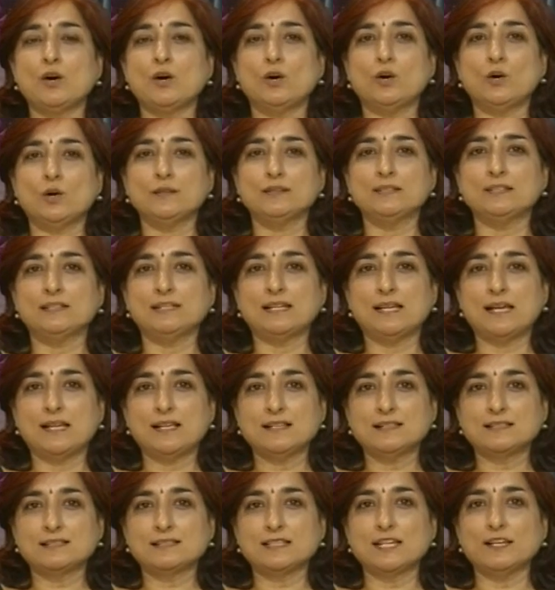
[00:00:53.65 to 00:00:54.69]
on the
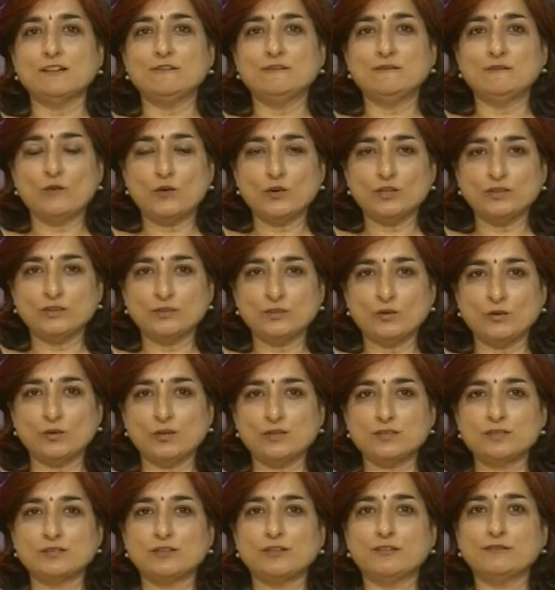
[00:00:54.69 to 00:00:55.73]
last and fourth
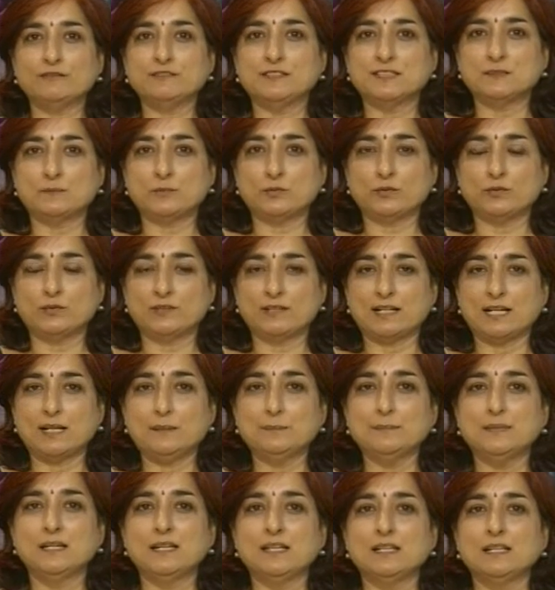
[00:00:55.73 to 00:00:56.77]
course of this
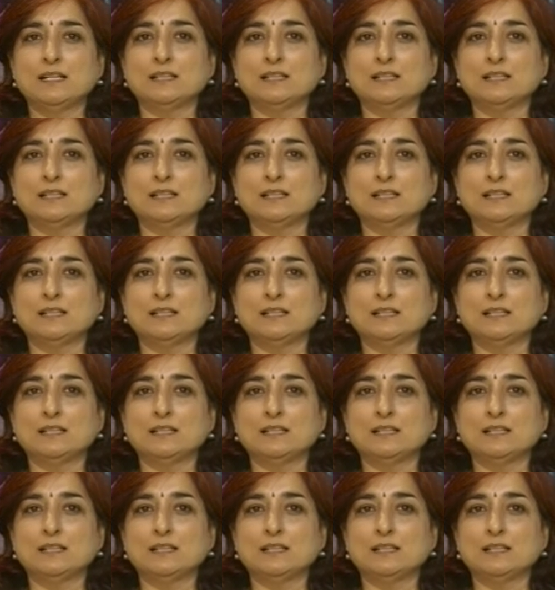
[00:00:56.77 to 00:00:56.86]
program.